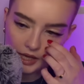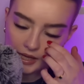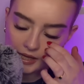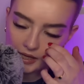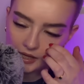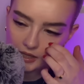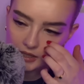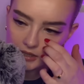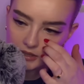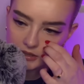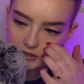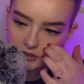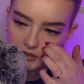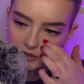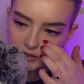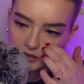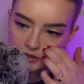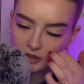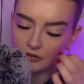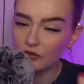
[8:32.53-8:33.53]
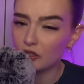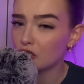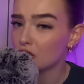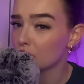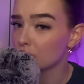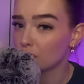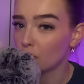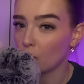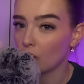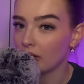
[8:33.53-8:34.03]
and even
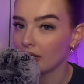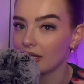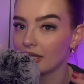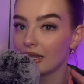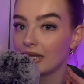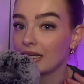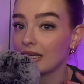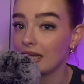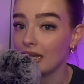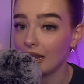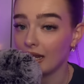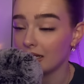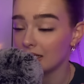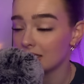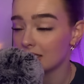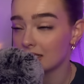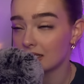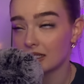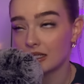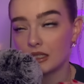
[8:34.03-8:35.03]
Euphoria, like, Nate.